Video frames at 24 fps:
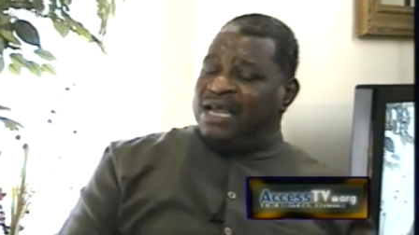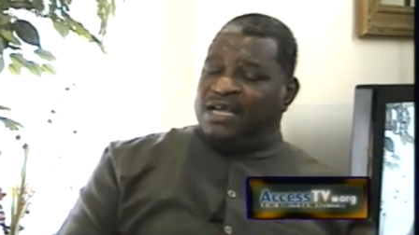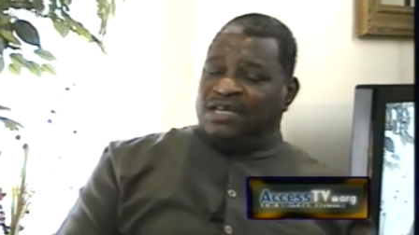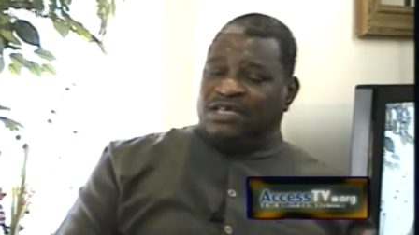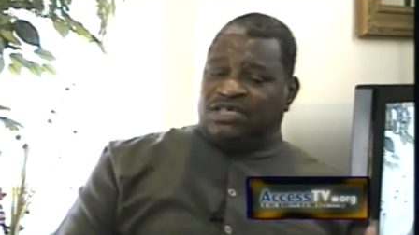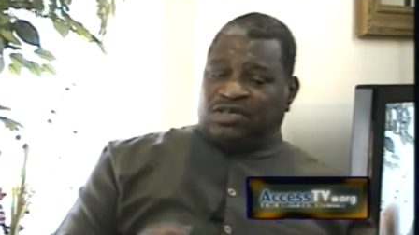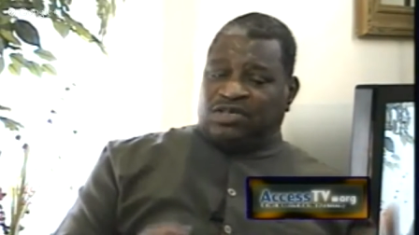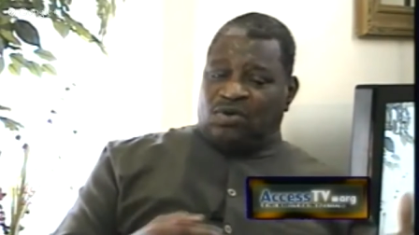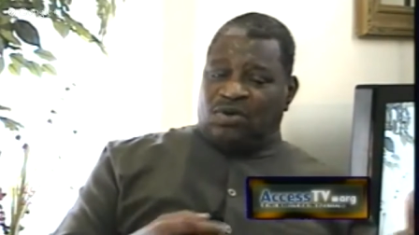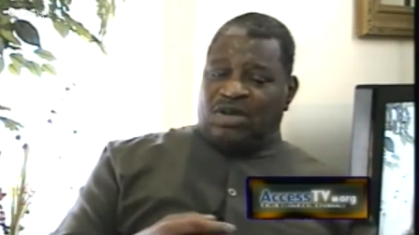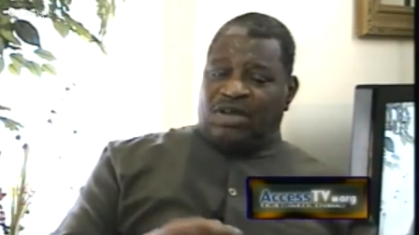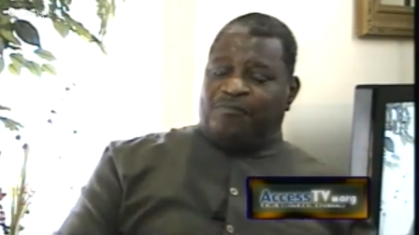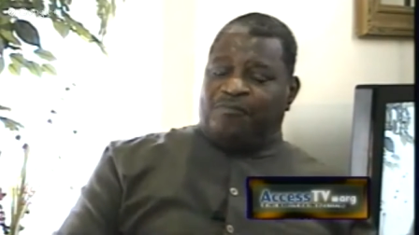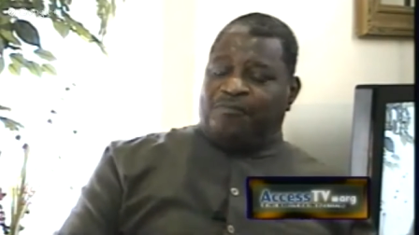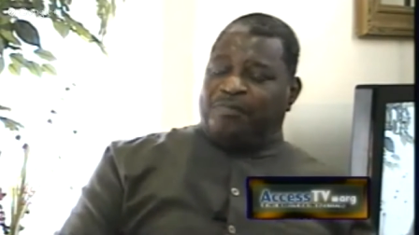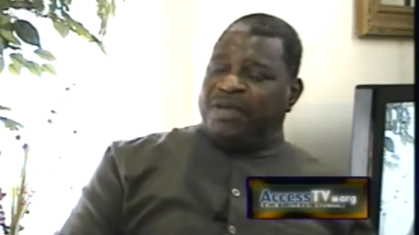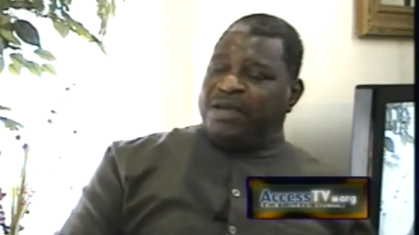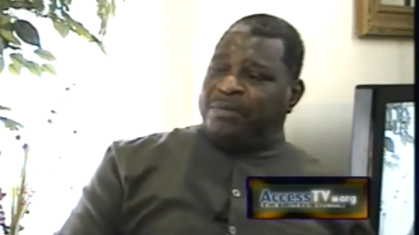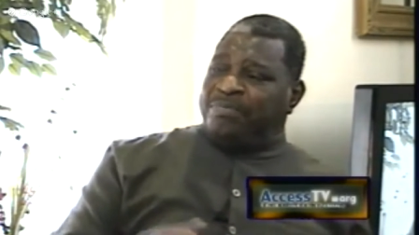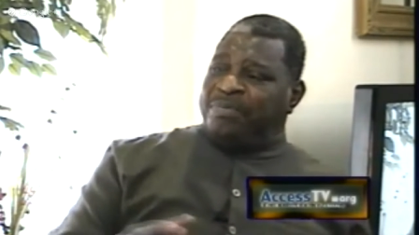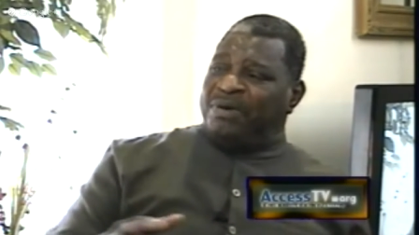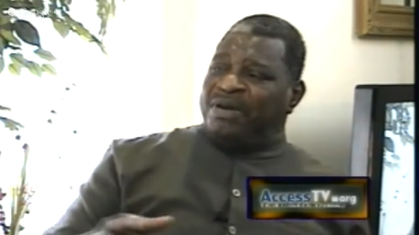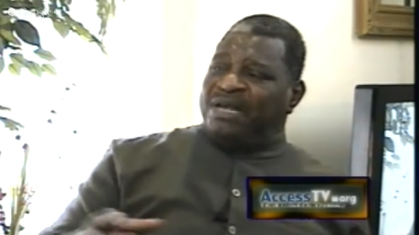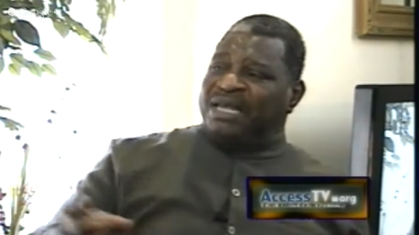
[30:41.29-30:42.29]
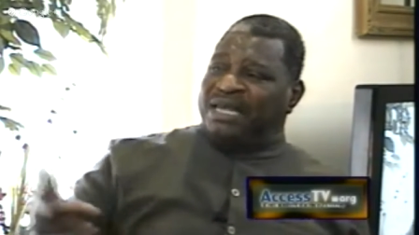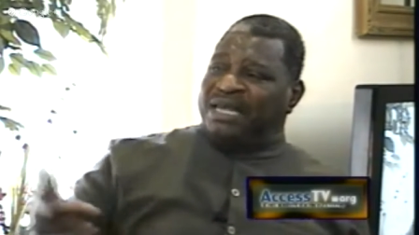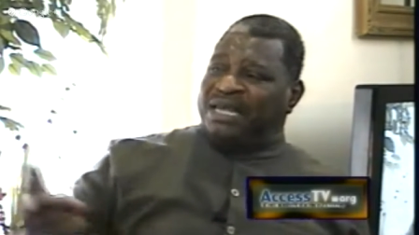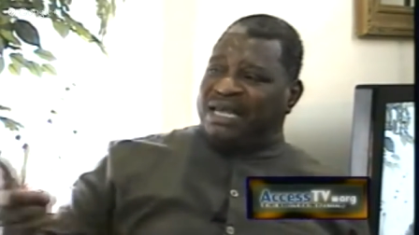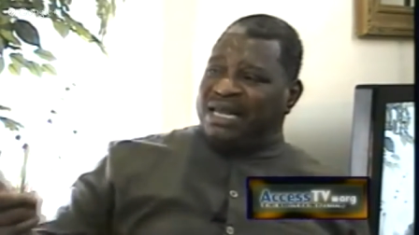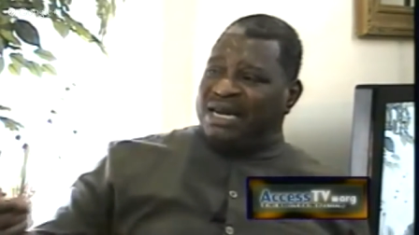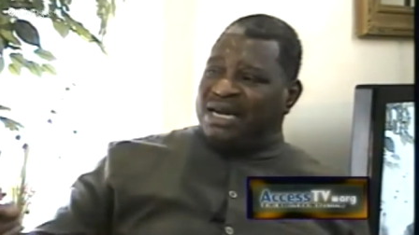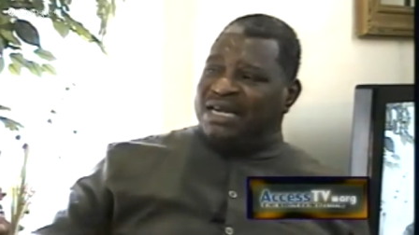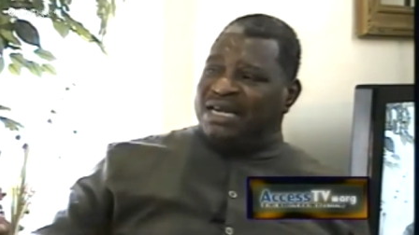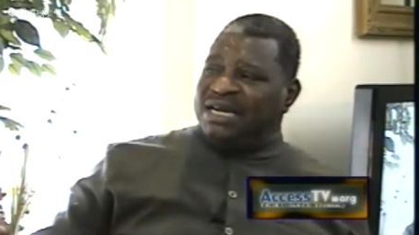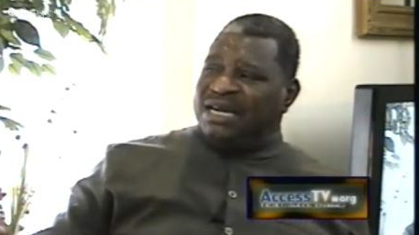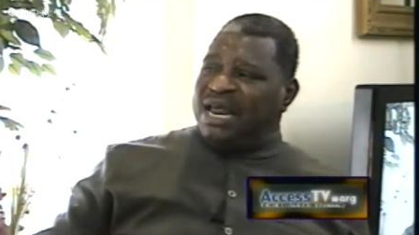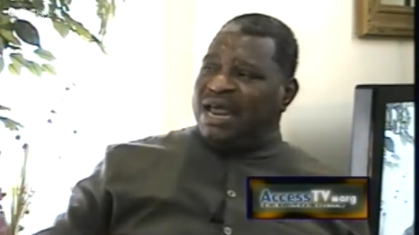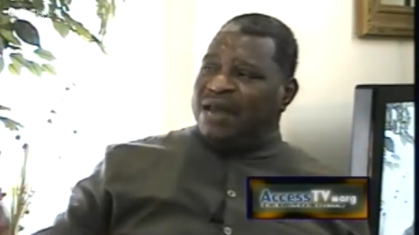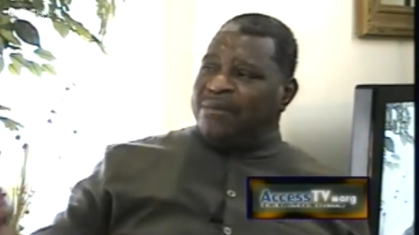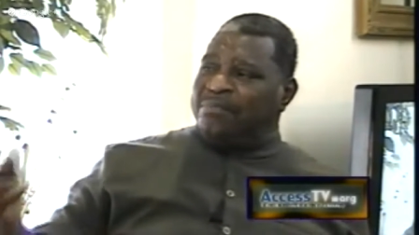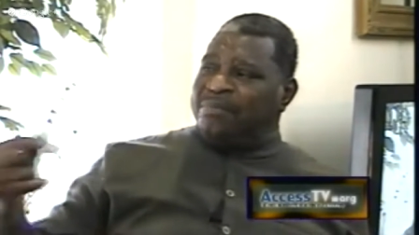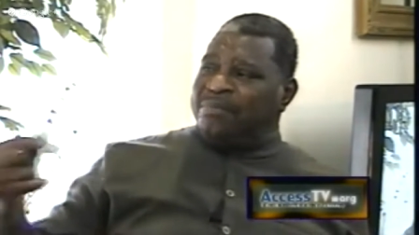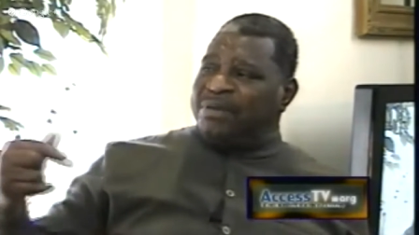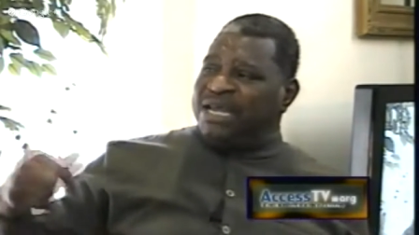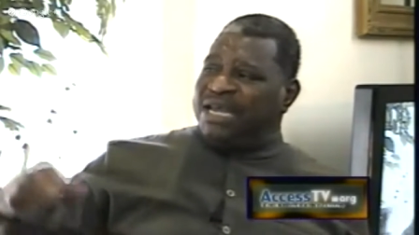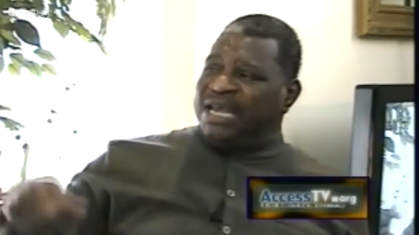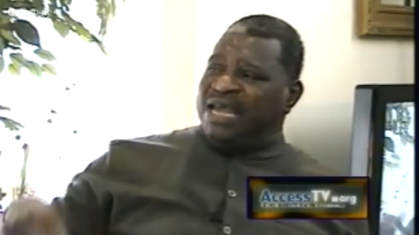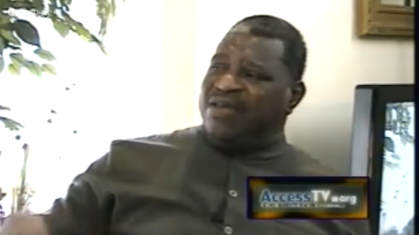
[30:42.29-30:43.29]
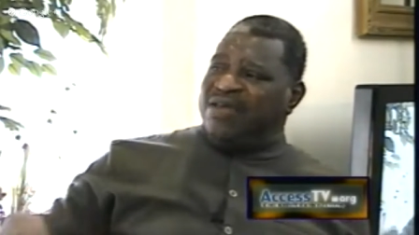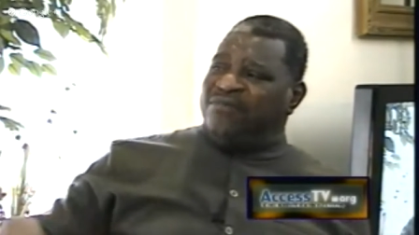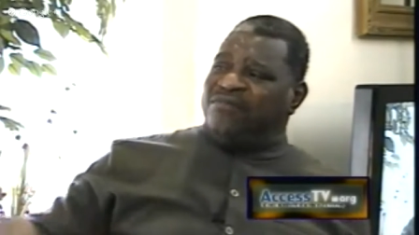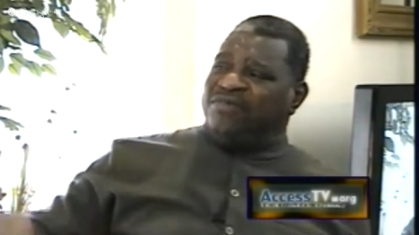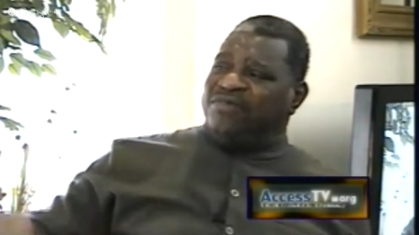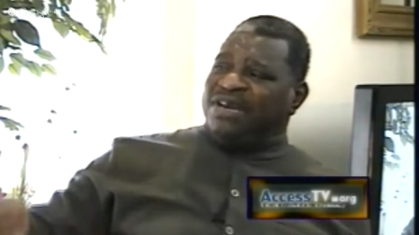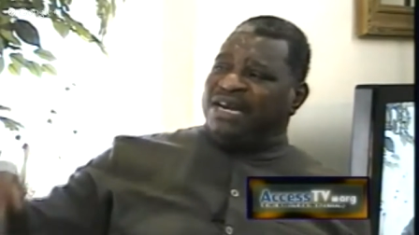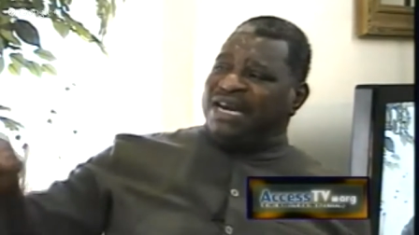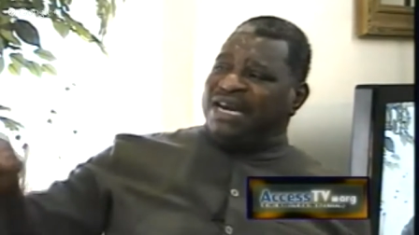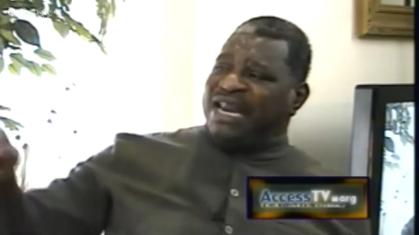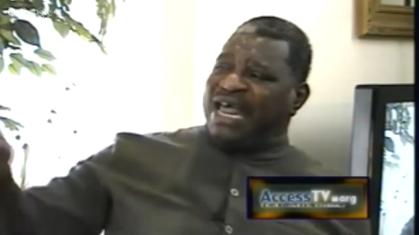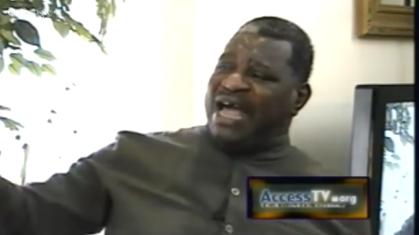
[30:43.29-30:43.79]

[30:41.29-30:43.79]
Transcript: So if people are killing and behaving and